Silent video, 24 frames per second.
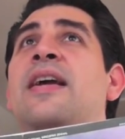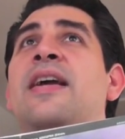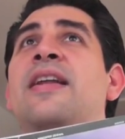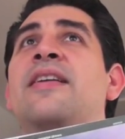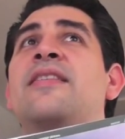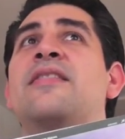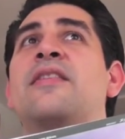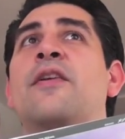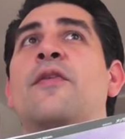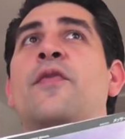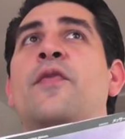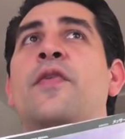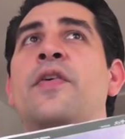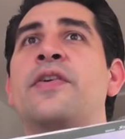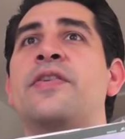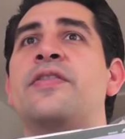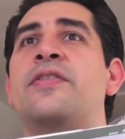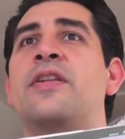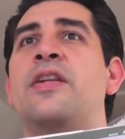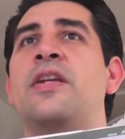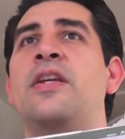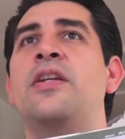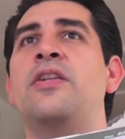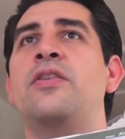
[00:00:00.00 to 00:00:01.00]
is the
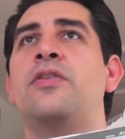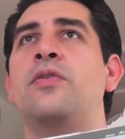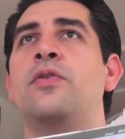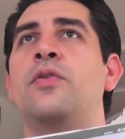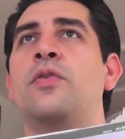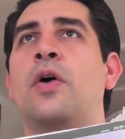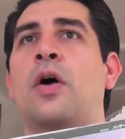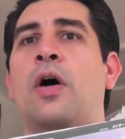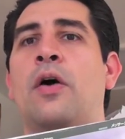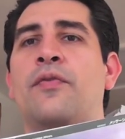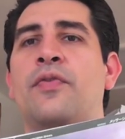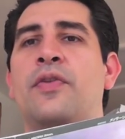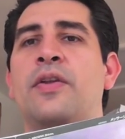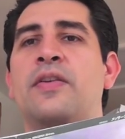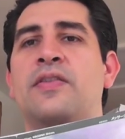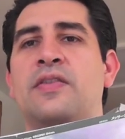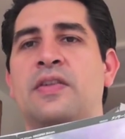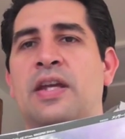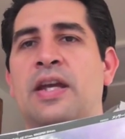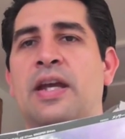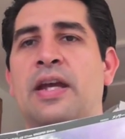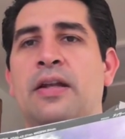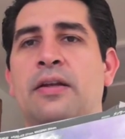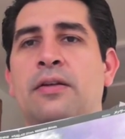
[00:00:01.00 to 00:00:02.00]
first issue of
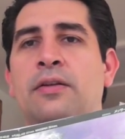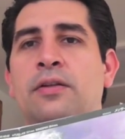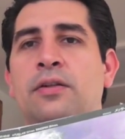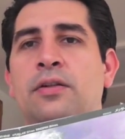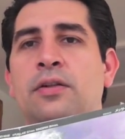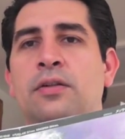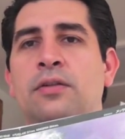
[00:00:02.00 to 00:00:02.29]
this kit.